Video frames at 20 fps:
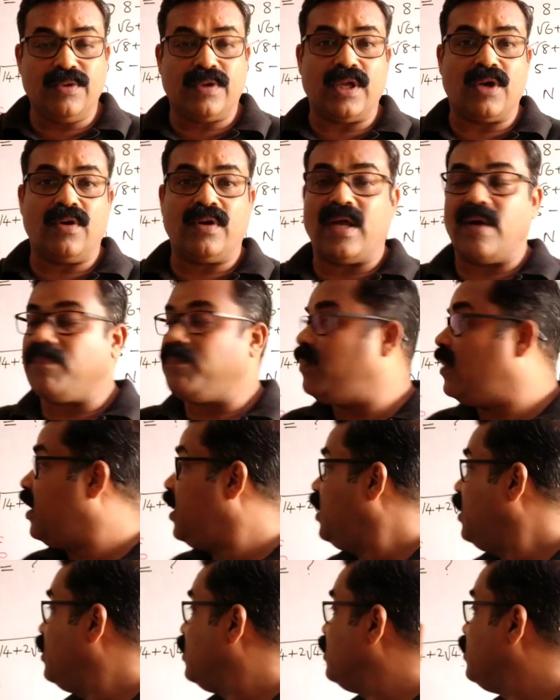you cannot
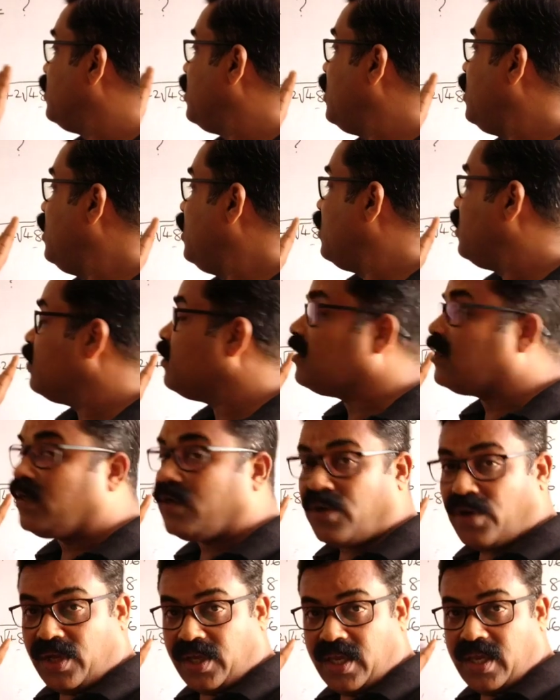apply the
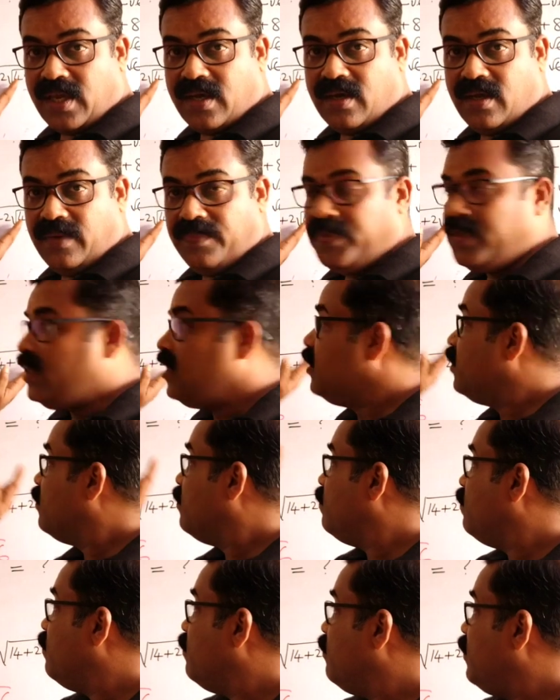trick here.
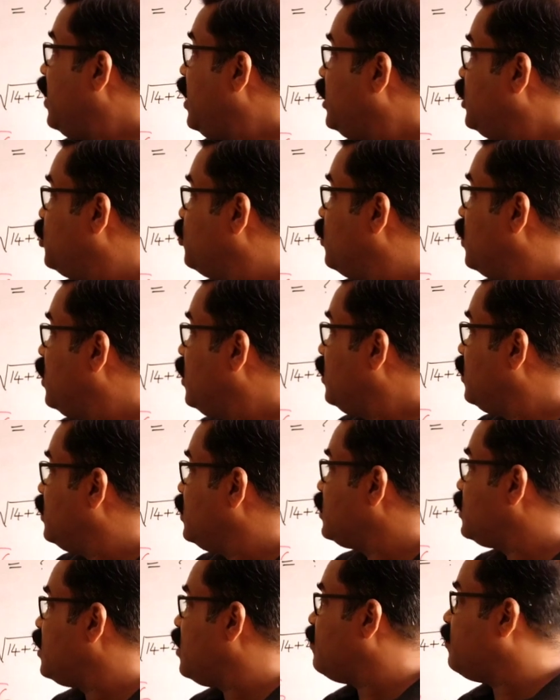Make sure
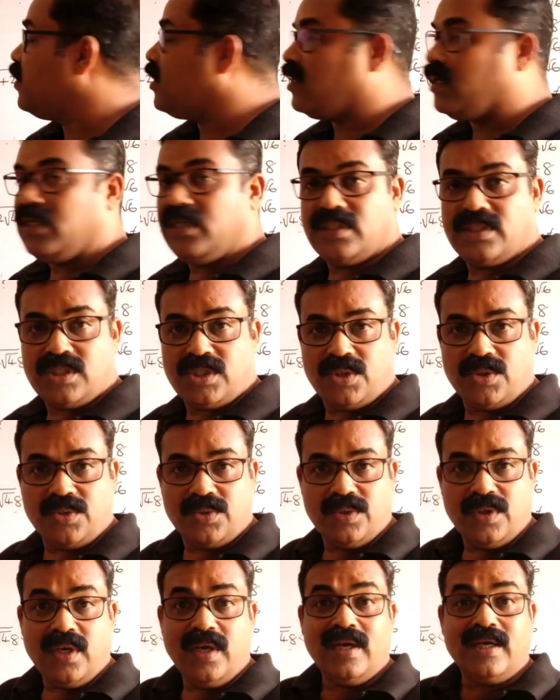this number is
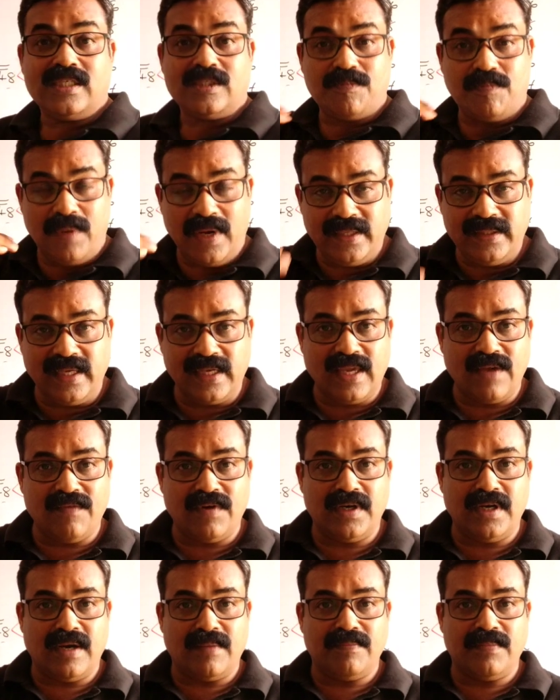2. Split the
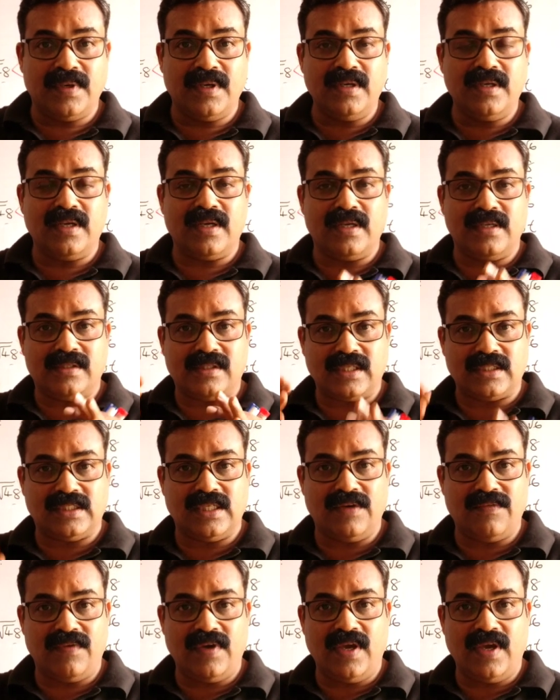given number in such a